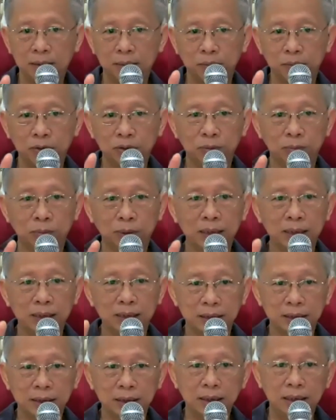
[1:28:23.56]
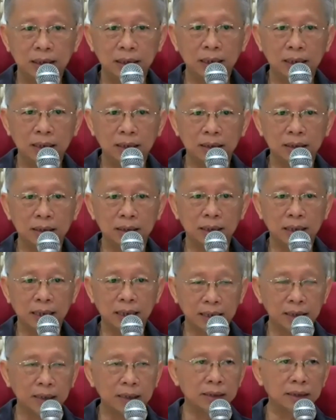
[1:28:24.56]
motorbike's
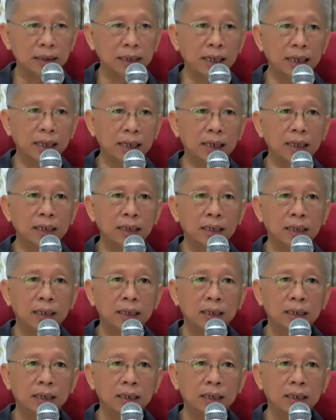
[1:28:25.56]
handle there.